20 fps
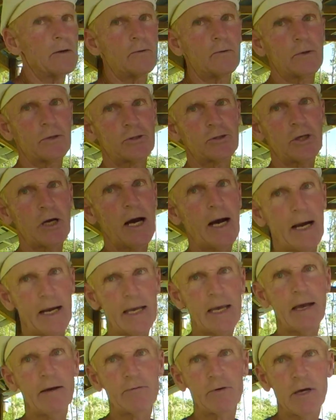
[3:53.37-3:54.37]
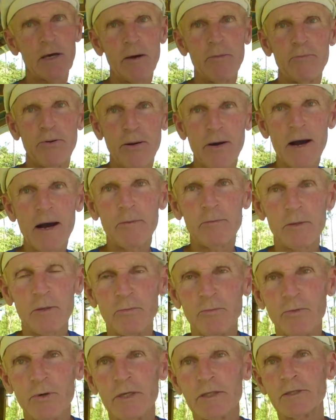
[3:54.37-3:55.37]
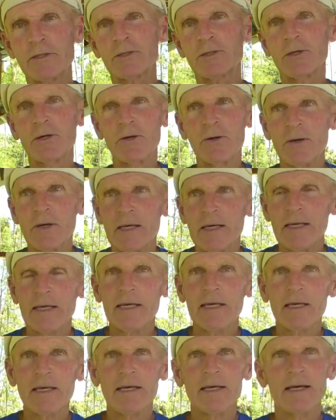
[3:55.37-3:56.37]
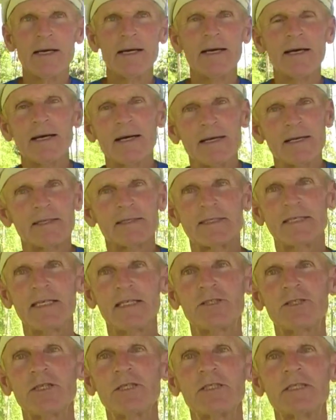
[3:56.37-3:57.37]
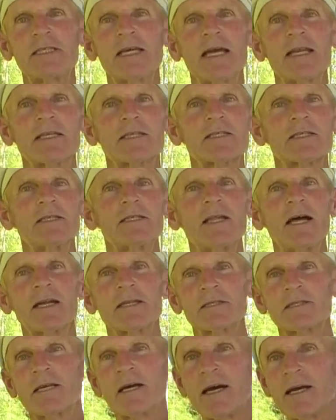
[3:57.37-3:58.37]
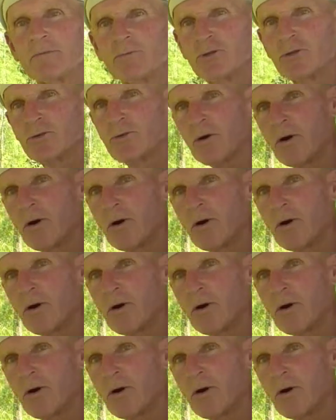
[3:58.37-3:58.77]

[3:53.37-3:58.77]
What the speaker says: which I have a problem with. So teaching tennis, a lot of times you're